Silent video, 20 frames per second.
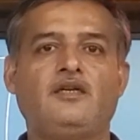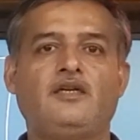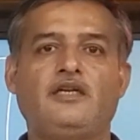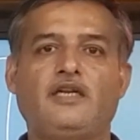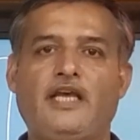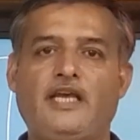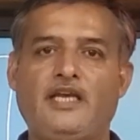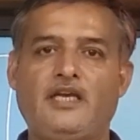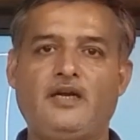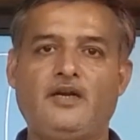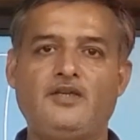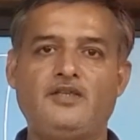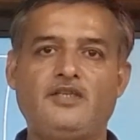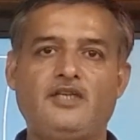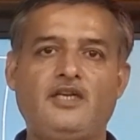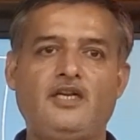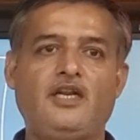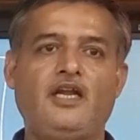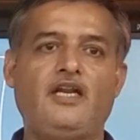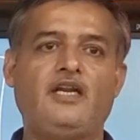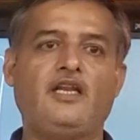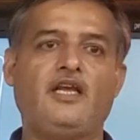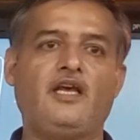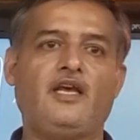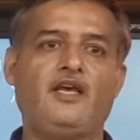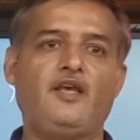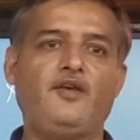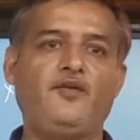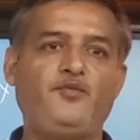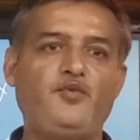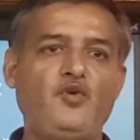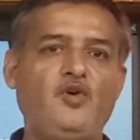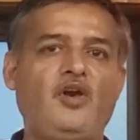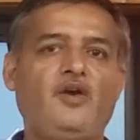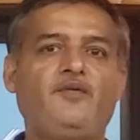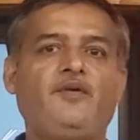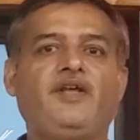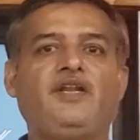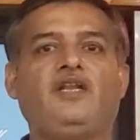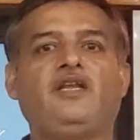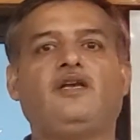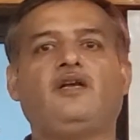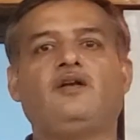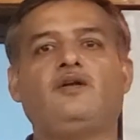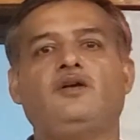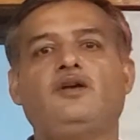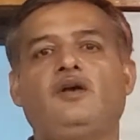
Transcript: like our channel, and if you have any